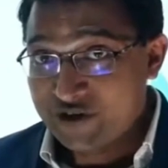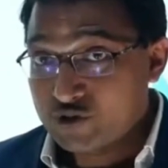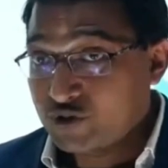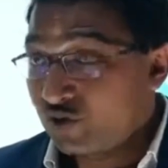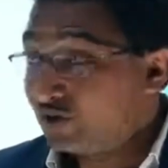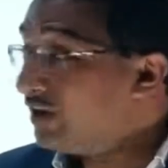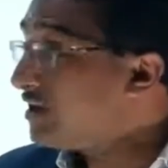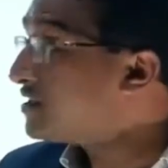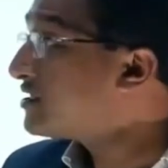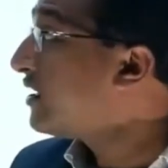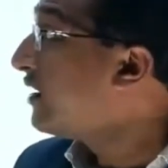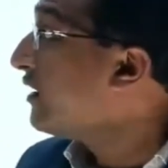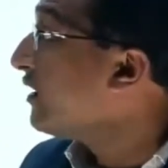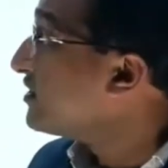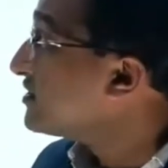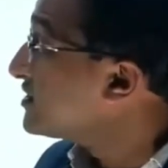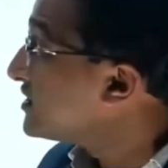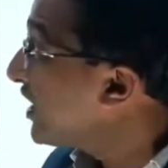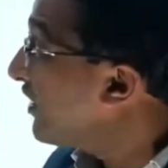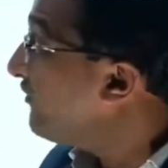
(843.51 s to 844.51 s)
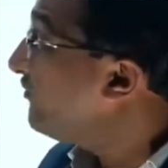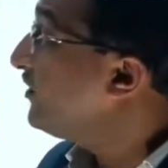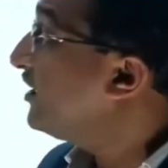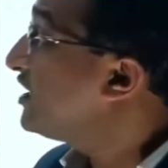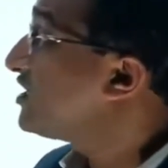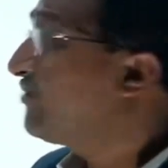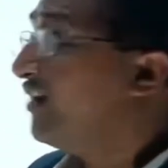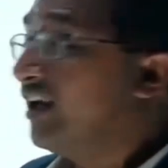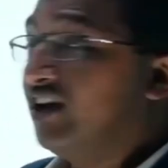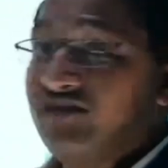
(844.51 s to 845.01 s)
So this safety
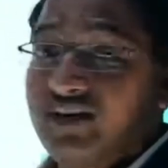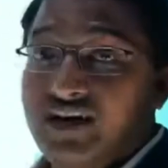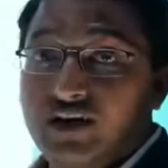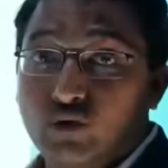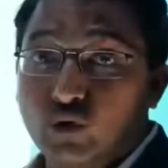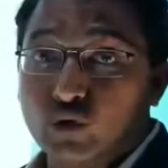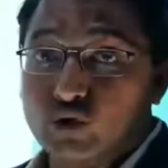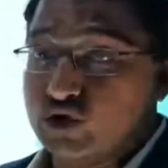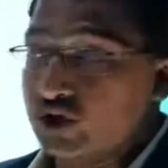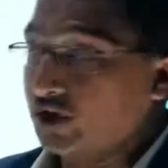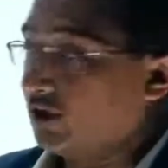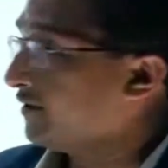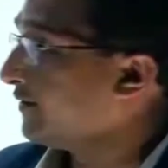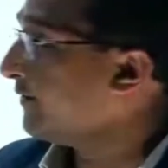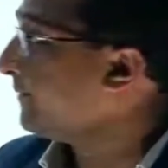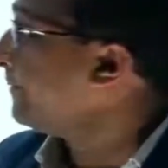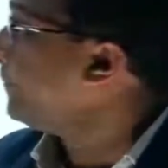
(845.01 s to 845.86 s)
is very, very crucial.